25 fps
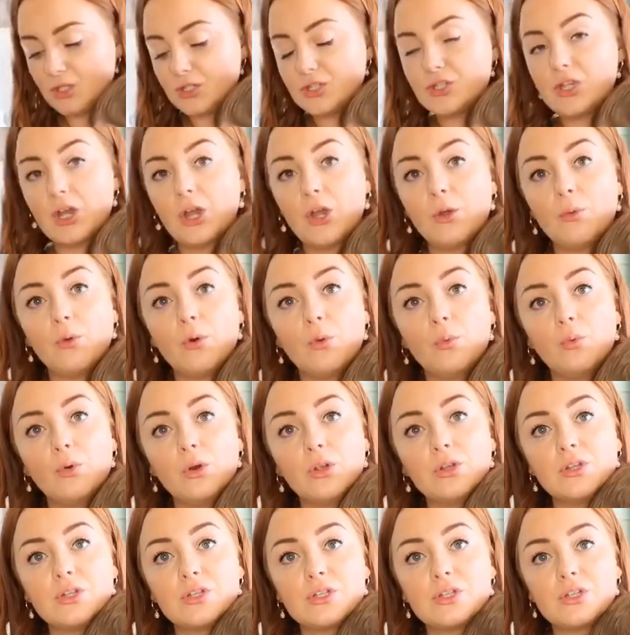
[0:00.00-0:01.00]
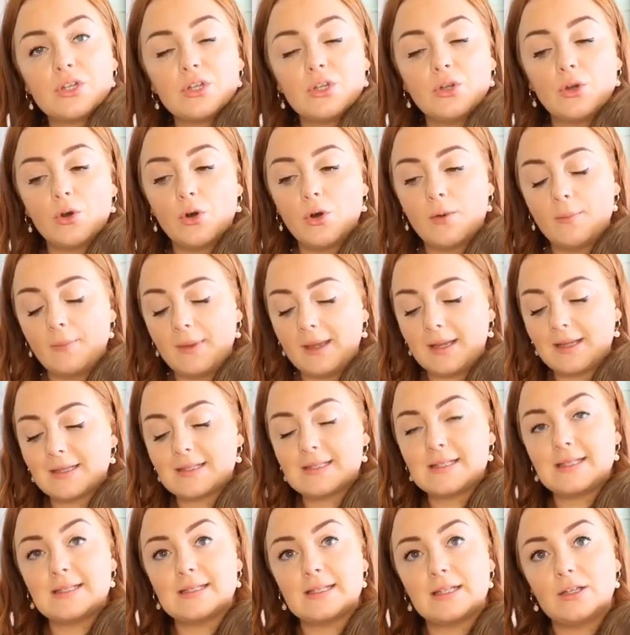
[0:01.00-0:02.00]
So once your
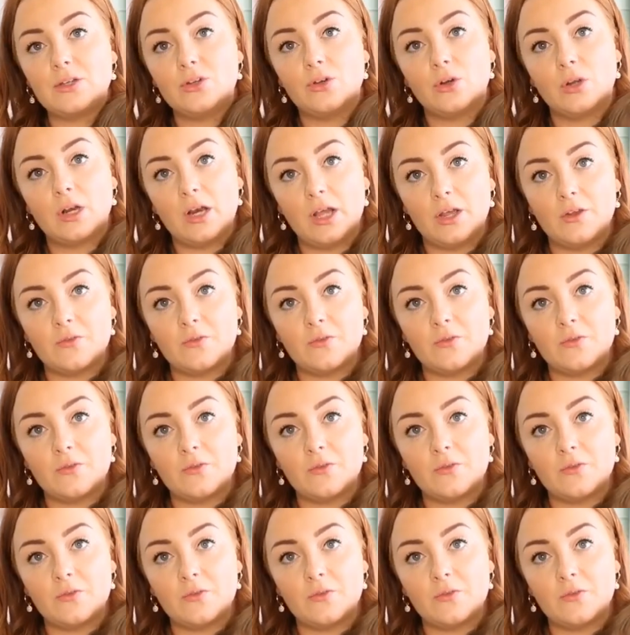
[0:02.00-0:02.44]
mix is in your